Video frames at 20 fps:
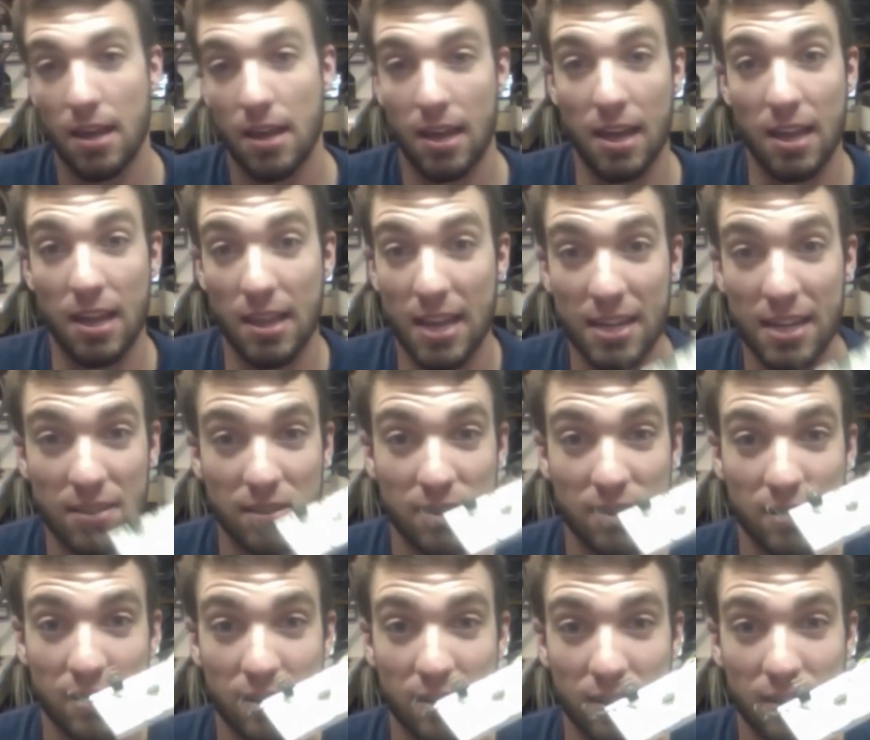And that's
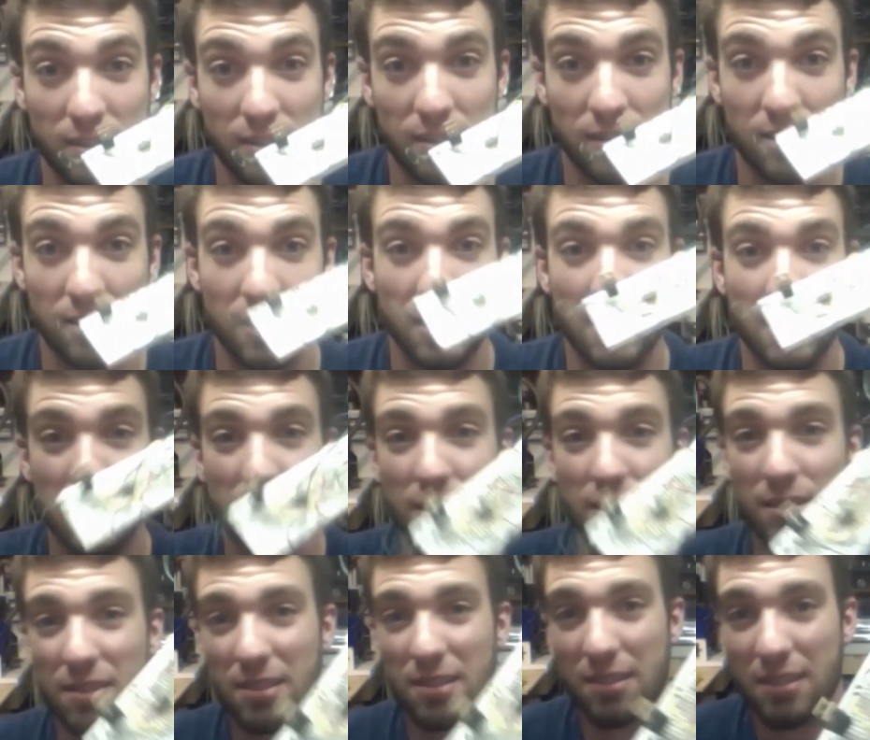just, see, this
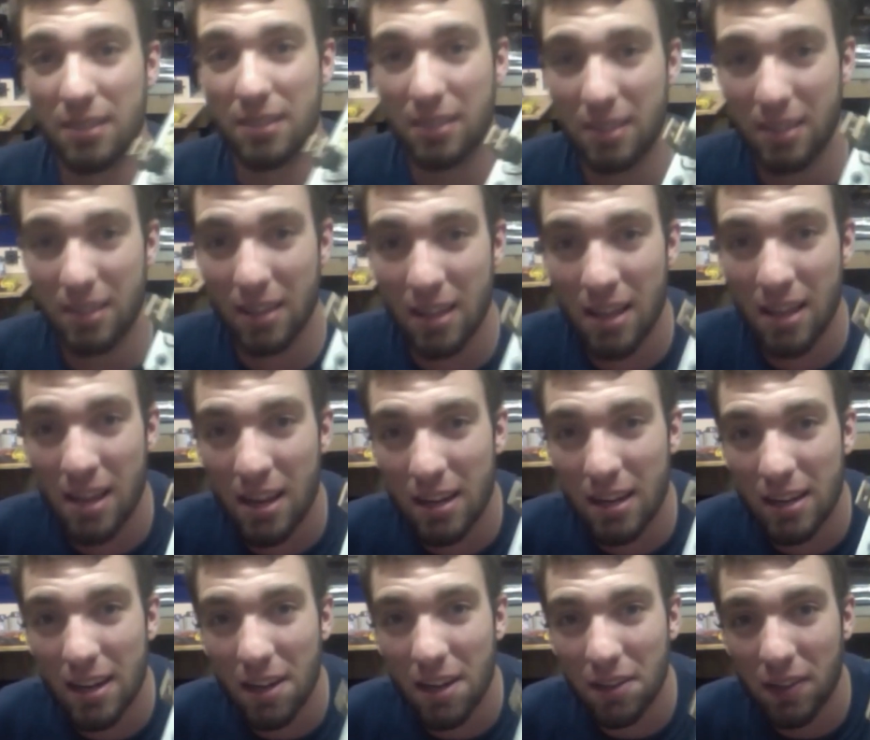is just,
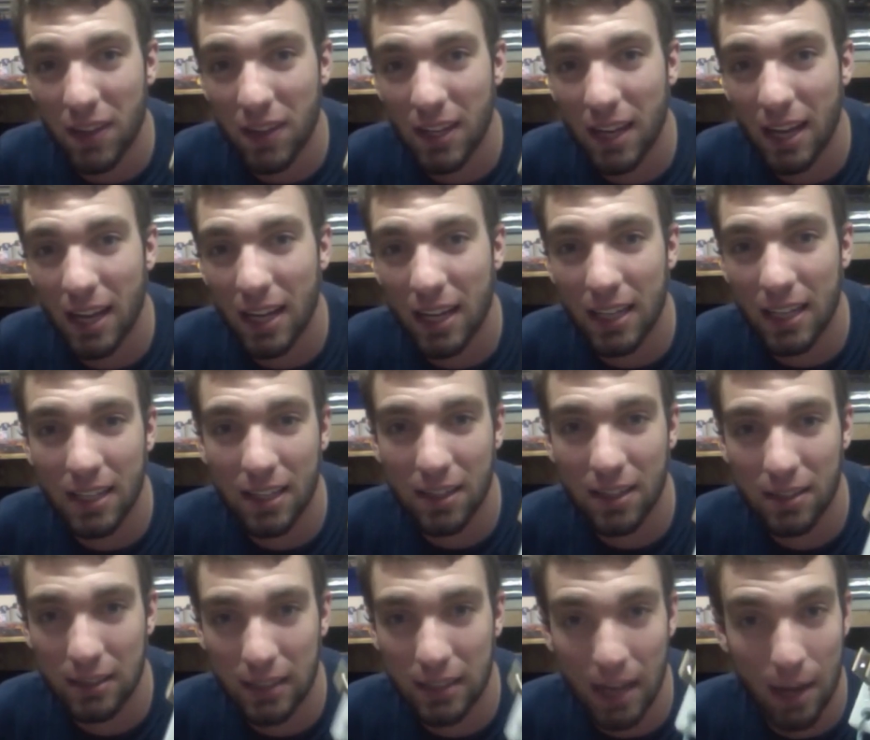nothing on here
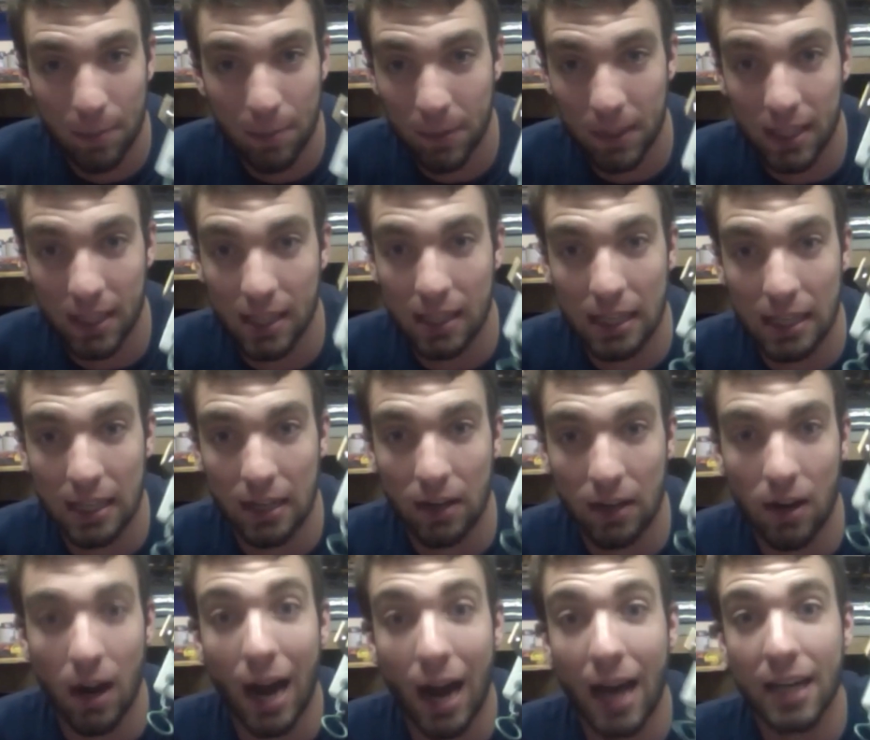is complicated at
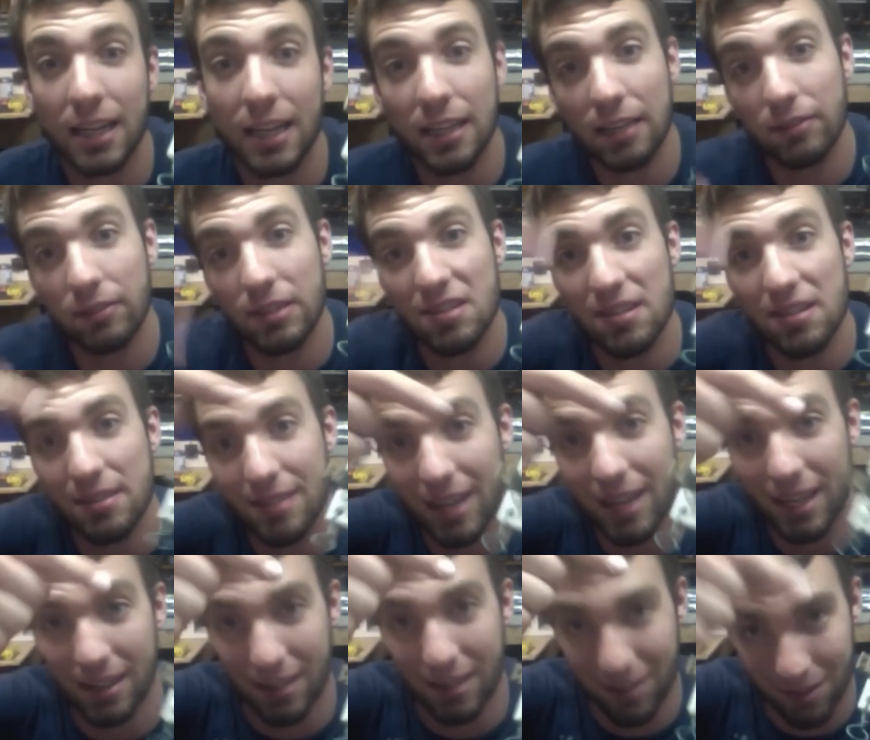all. I didn't even
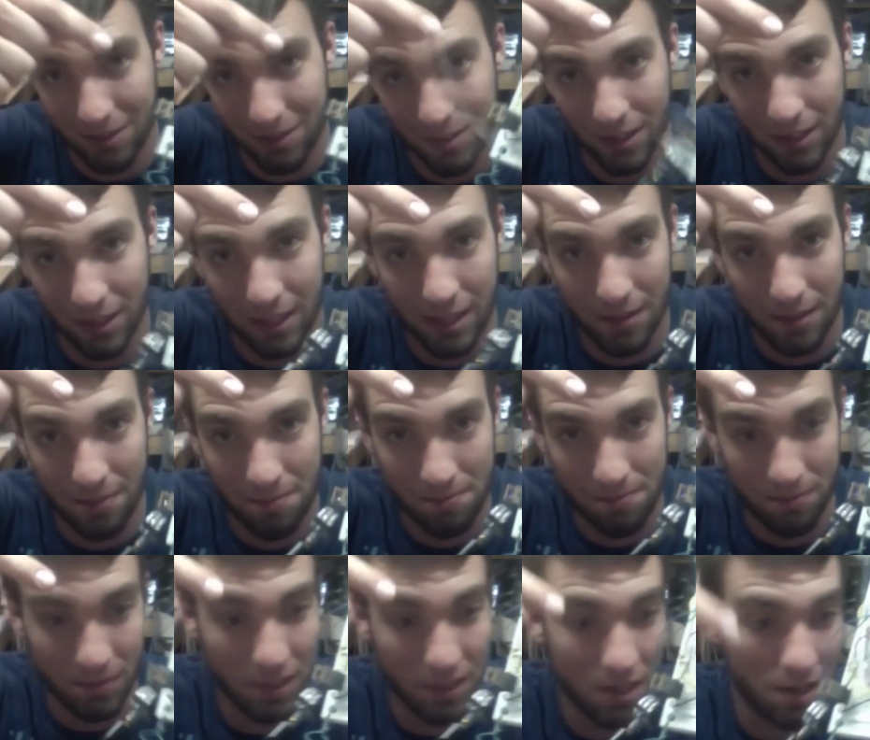design this circuit,
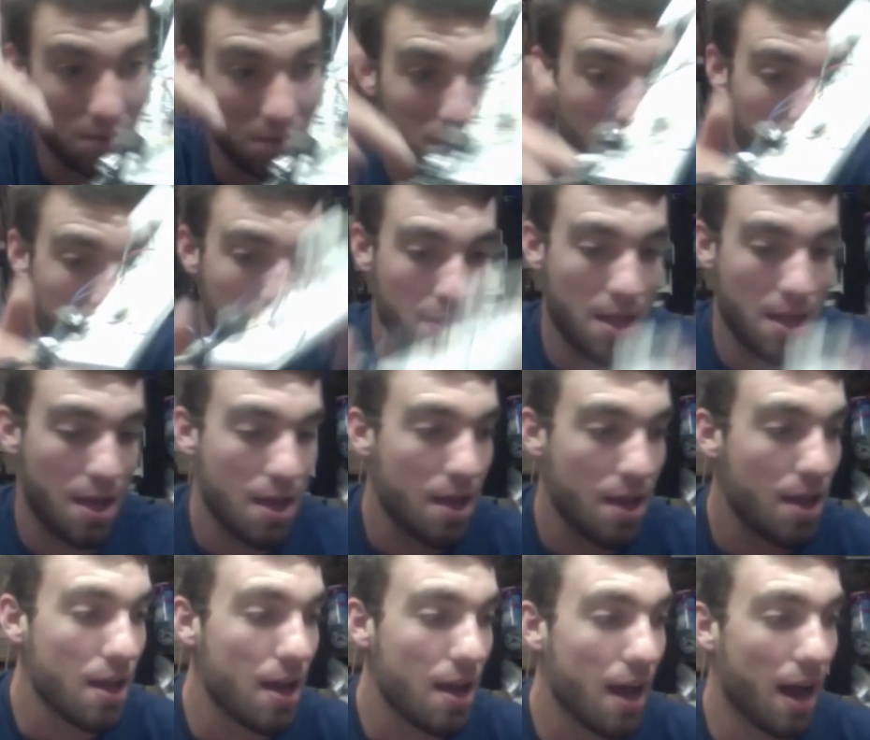you know.
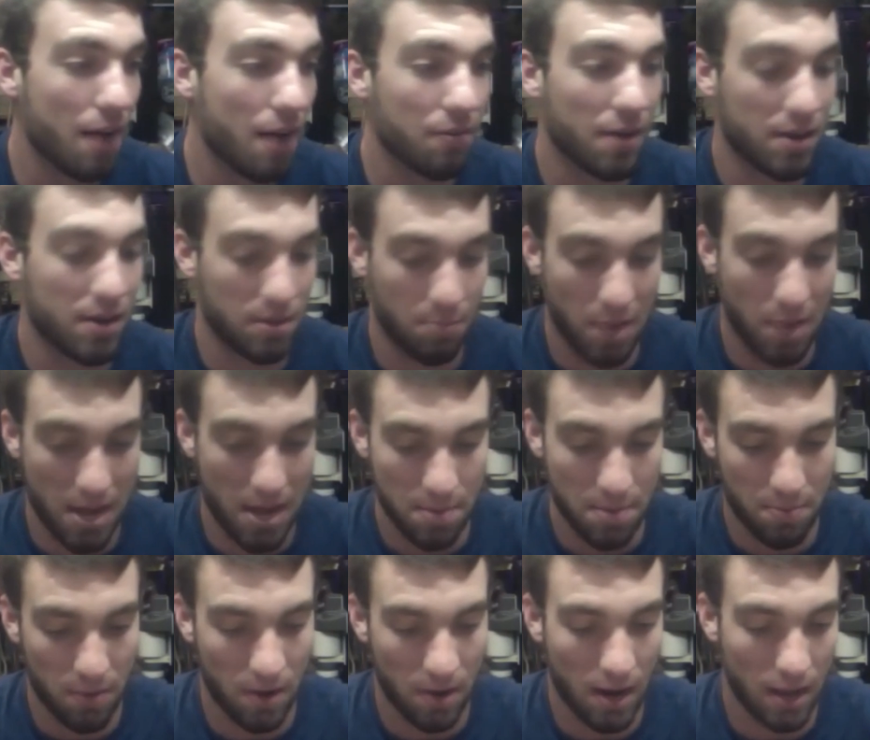I found a
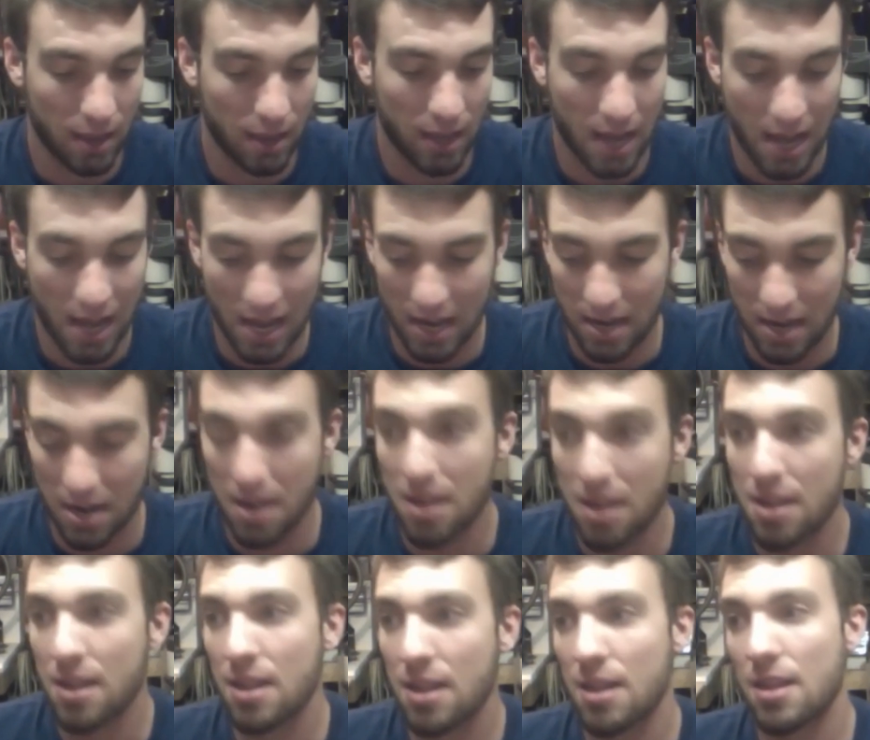paper online
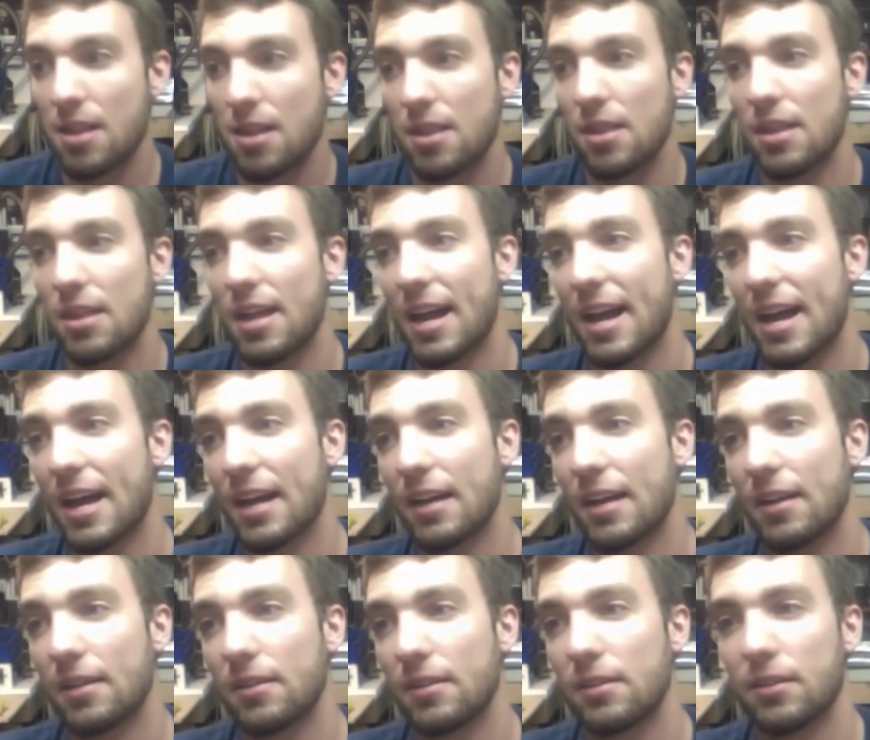that
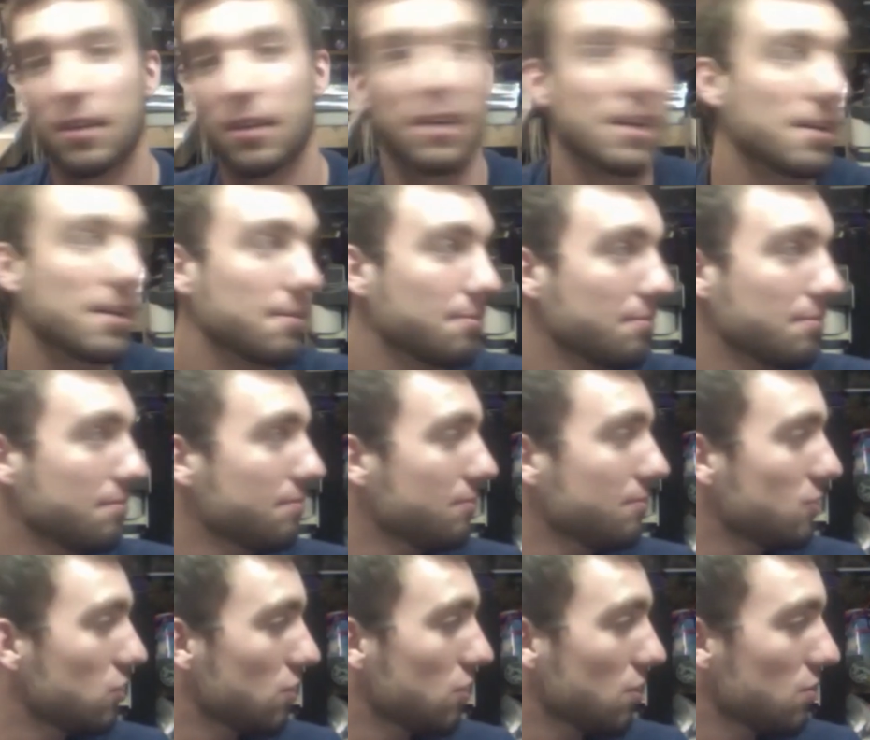
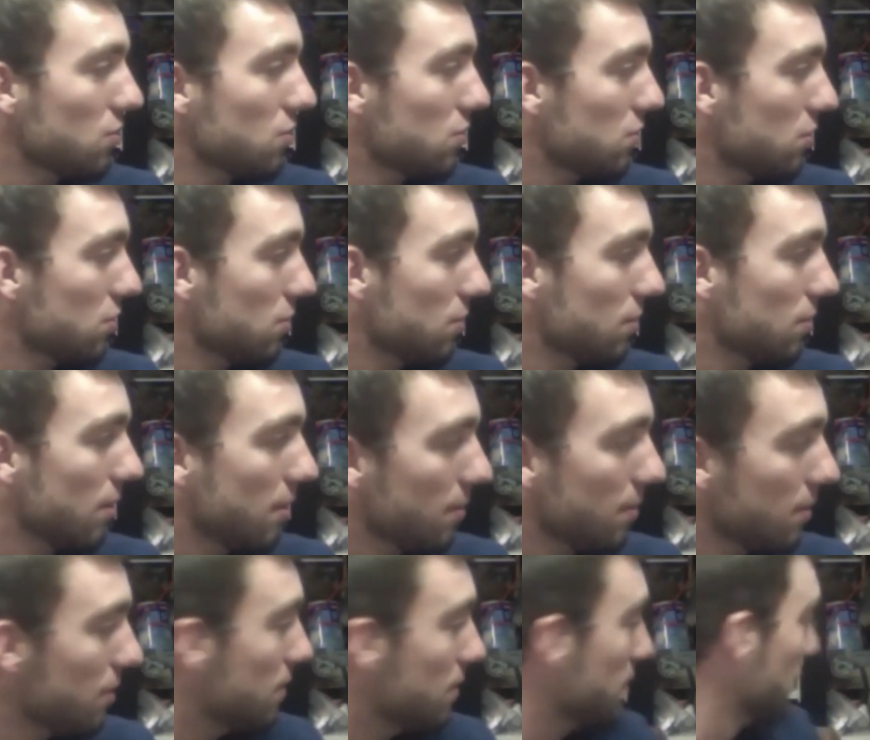shows you, I wonder